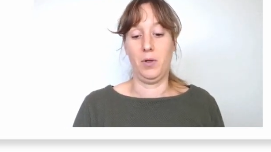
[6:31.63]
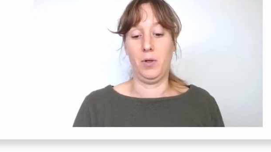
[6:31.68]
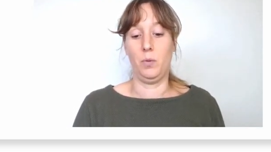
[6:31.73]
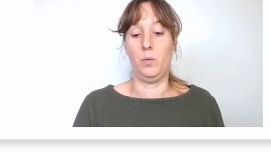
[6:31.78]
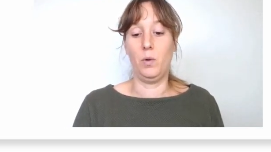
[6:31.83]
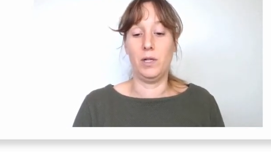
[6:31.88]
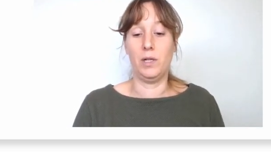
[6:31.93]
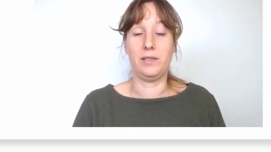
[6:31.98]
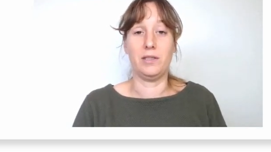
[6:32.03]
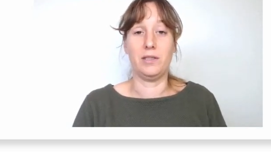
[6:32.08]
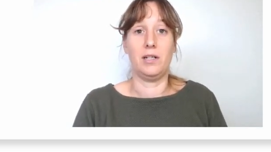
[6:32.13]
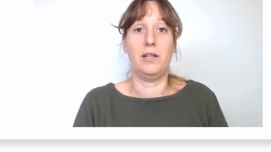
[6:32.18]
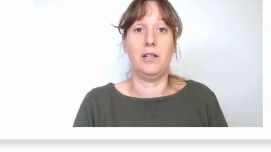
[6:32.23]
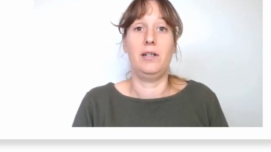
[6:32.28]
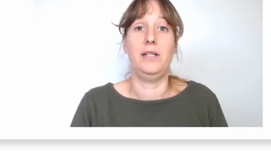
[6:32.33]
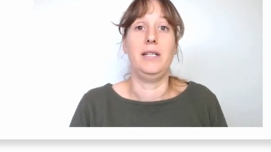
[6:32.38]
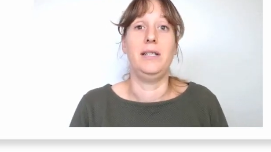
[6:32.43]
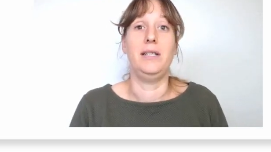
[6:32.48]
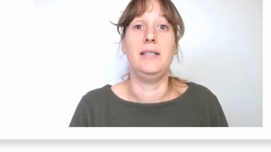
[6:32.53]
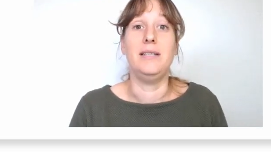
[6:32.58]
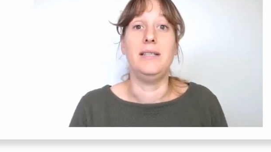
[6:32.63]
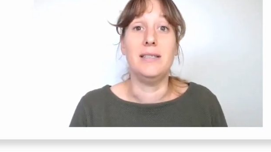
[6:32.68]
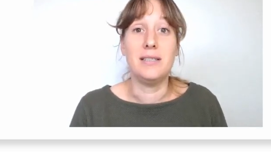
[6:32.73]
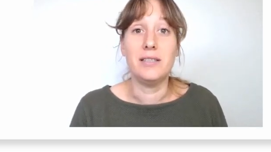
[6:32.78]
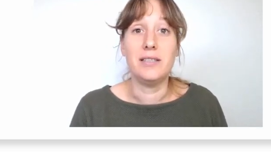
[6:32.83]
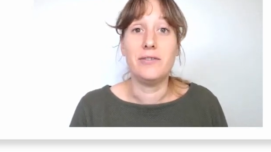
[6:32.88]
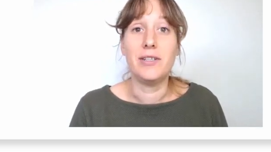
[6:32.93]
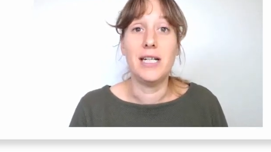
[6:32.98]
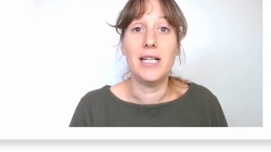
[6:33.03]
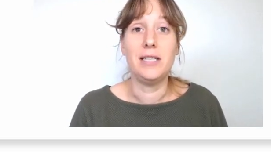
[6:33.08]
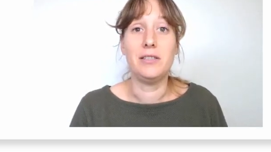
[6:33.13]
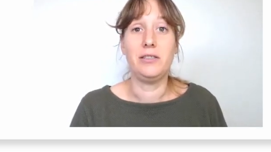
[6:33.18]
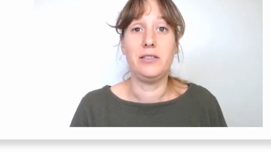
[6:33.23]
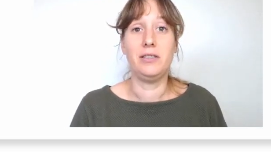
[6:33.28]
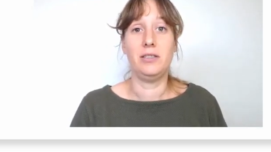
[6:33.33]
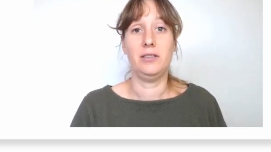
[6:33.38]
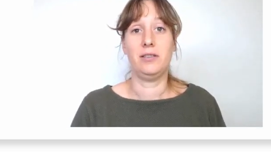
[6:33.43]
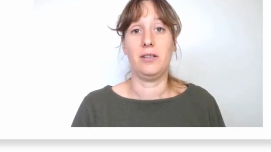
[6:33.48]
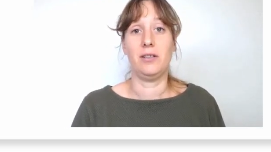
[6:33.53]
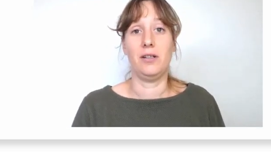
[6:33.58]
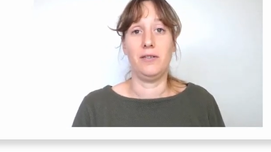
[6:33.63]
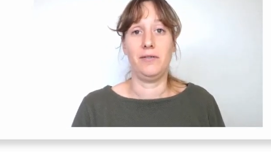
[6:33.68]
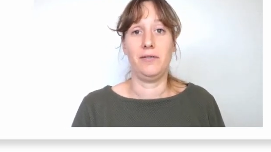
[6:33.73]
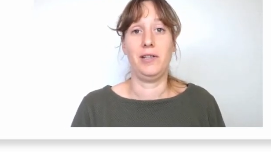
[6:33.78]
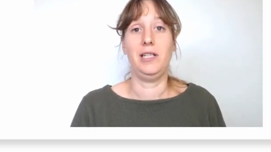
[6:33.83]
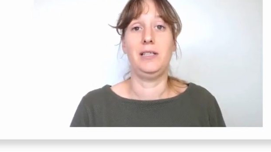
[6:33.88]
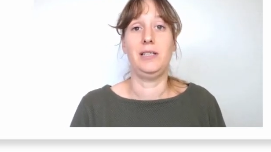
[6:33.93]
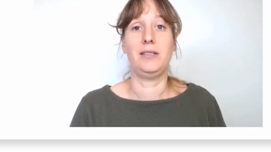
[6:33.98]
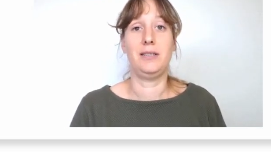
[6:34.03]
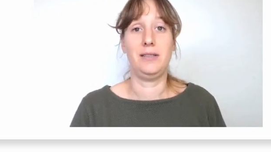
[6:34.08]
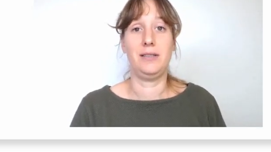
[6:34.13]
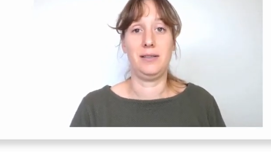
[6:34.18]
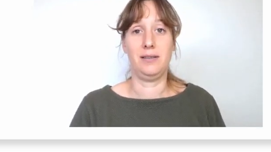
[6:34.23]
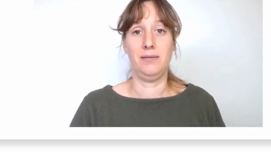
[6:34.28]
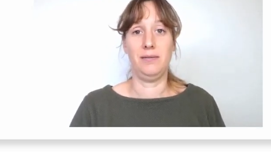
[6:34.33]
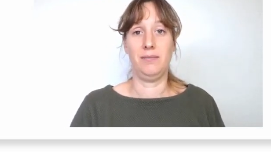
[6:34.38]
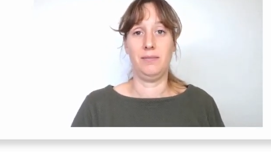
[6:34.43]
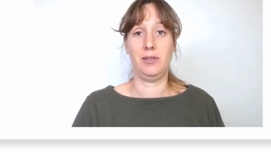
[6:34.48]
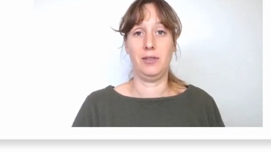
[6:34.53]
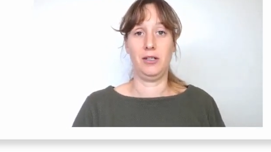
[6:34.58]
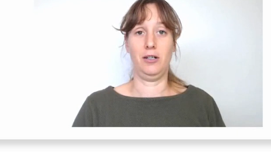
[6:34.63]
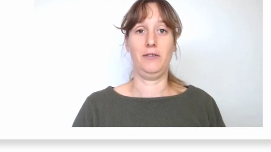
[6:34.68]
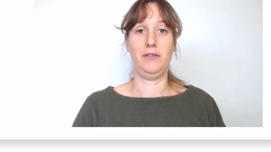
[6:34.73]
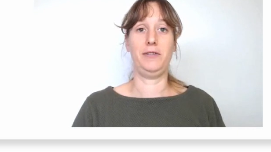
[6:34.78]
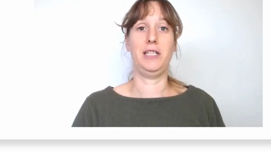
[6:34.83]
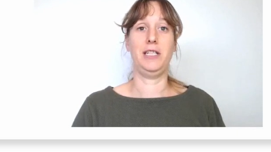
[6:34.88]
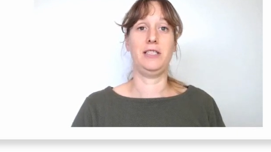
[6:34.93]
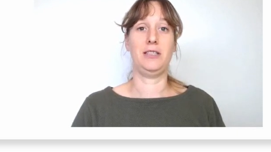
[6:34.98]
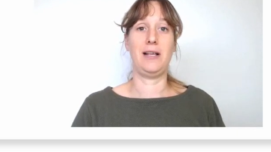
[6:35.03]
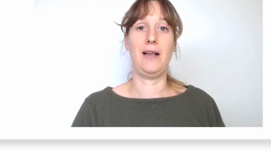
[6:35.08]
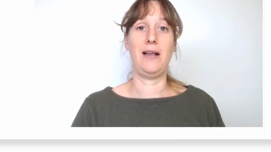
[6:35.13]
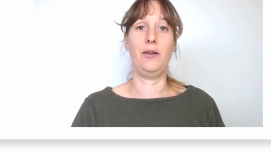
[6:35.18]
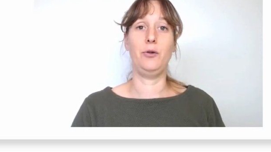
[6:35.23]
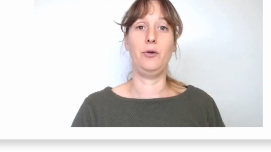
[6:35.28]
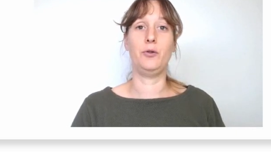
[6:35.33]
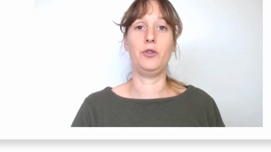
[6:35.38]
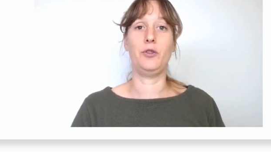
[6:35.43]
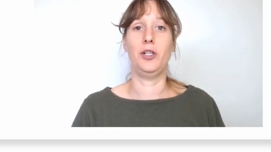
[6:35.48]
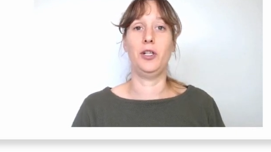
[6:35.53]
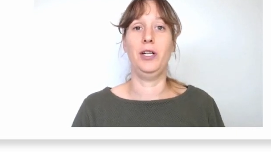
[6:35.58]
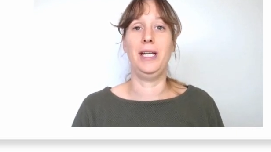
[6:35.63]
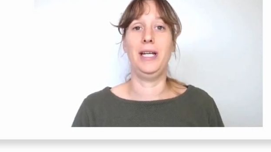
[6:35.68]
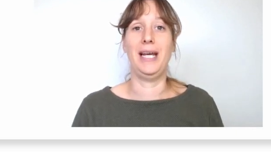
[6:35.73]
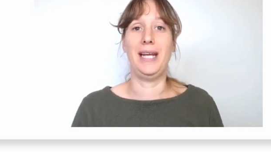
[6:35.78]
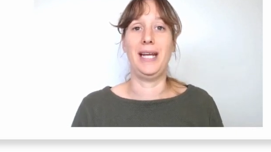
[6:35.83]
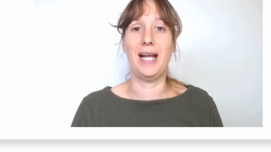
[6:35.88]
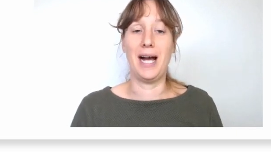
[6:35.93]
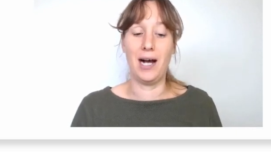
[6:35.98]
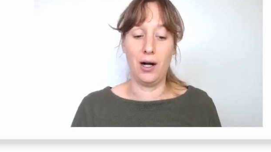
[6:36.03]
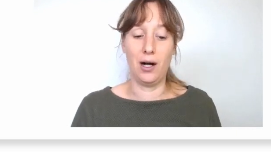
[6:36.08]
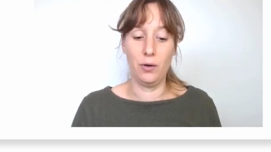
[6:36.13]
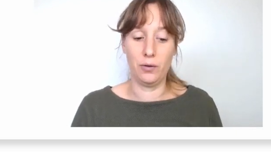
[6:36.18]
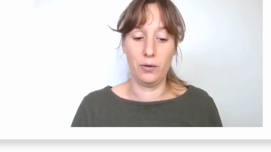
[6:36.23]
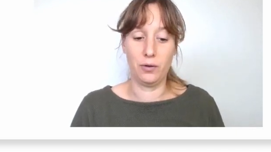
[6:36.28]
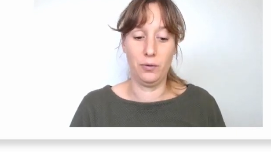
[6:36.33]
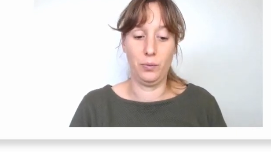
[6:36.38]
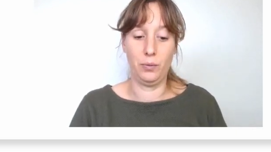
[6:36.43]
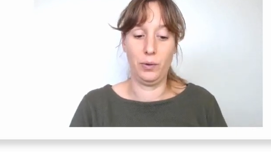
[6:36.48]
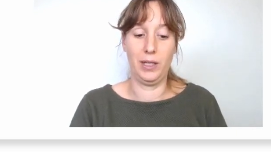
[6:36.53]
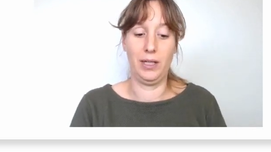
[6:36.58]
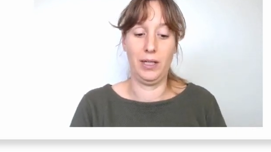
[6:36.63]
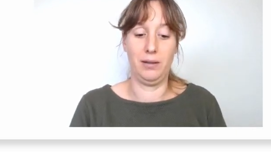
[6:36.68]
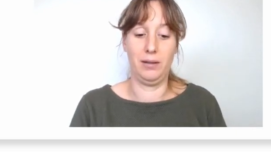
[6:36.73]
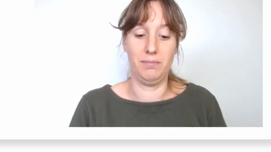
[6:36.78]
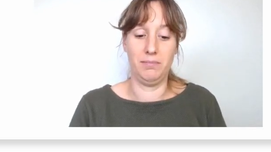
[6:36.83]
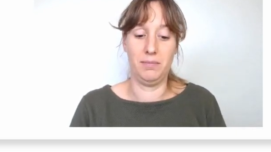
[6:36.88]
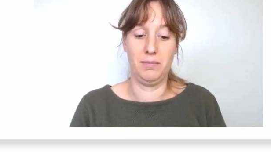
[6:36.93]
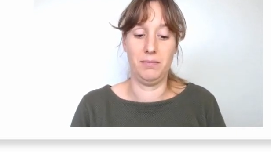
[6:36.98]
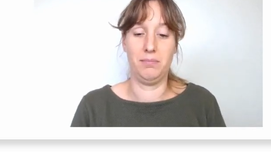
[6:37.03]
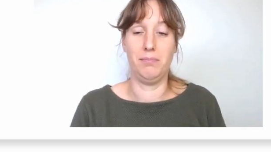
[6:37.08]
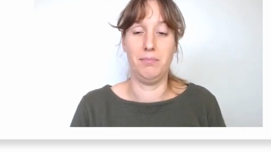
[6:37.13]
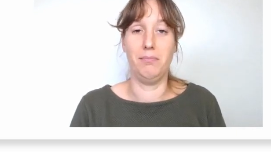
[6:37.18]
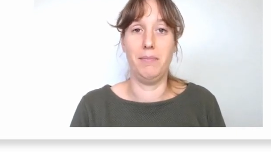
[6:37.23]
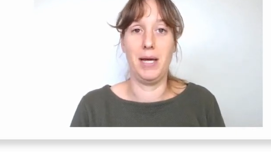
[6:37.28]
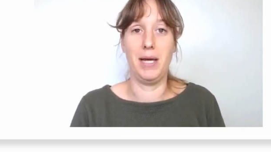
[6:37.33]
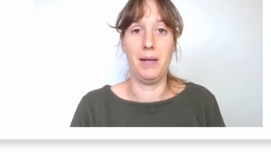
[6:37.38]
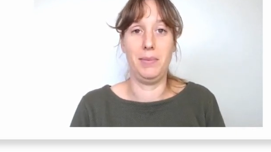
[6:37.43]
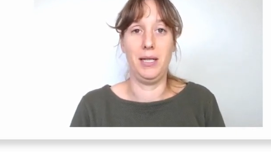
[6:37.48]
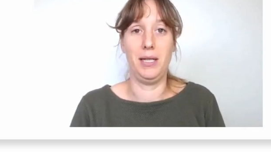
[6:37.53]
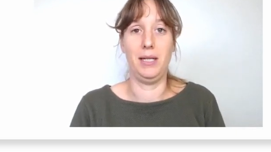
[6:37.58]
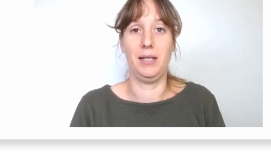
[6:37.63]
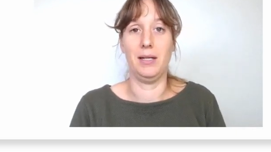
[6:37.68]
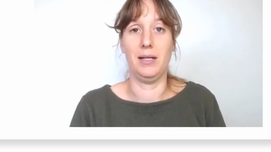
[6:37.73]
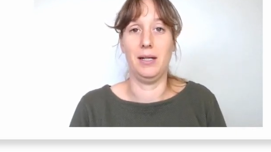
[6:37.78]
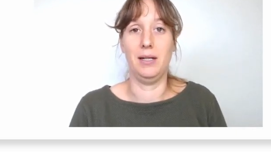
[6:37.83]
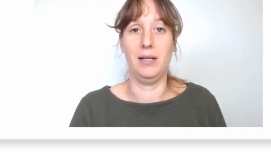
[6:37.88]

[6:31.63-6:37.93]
What are the disadvantages of this solution, and how could we maybe